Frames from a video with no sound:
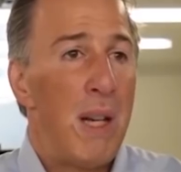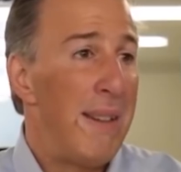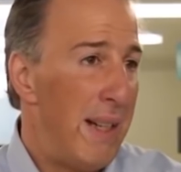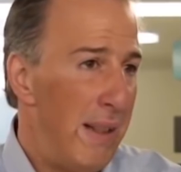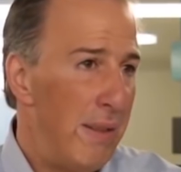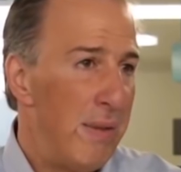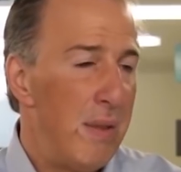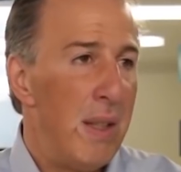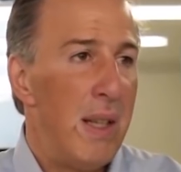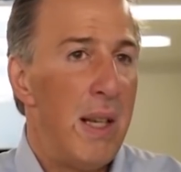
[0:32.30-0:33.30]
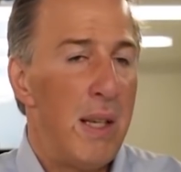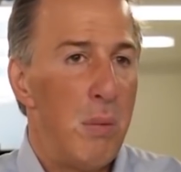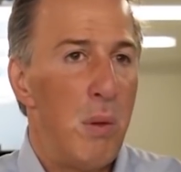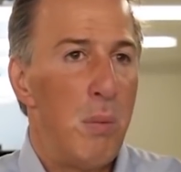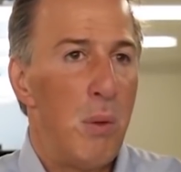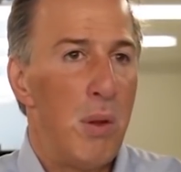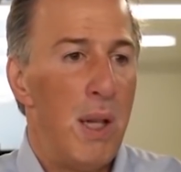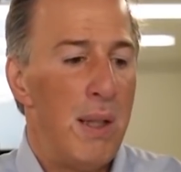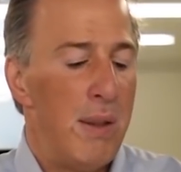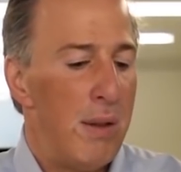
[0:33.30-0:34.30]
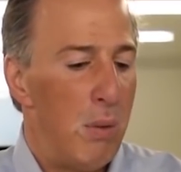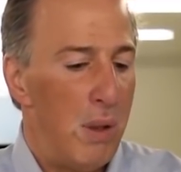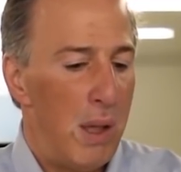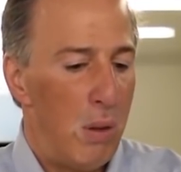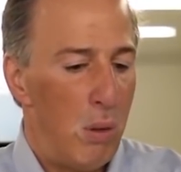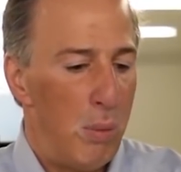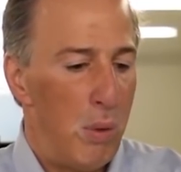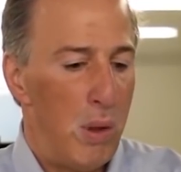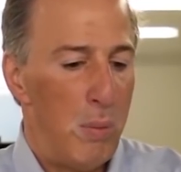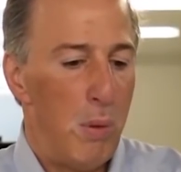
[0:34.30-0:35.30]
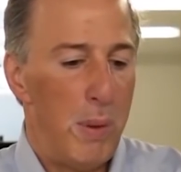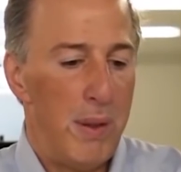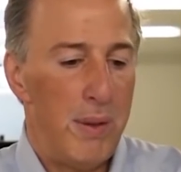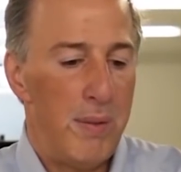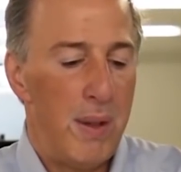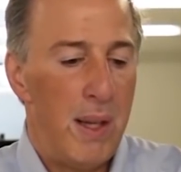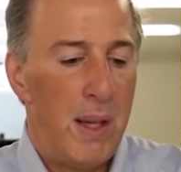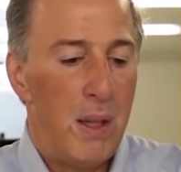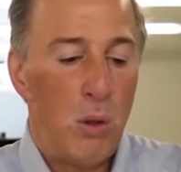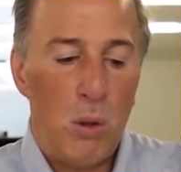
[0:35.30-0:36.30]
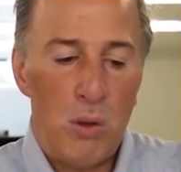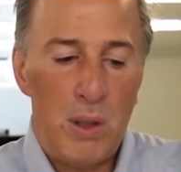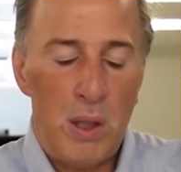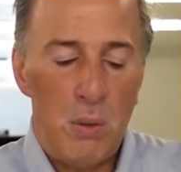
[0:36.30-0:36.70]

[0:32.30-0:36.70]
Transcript: nearest rival, the centrist Jose Antonio Meade, and the